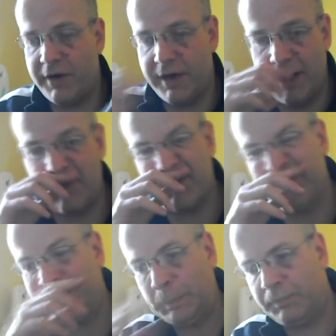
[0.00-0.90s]
3DS.
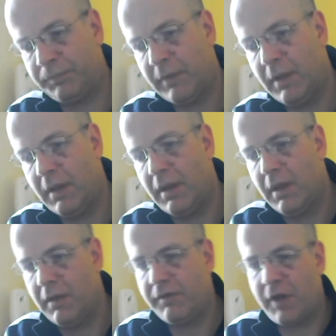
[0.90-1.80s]

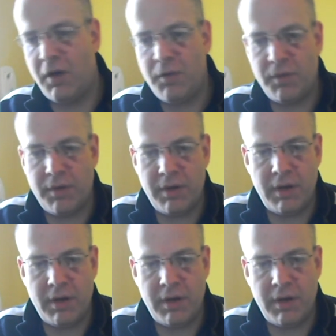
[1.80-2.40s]
So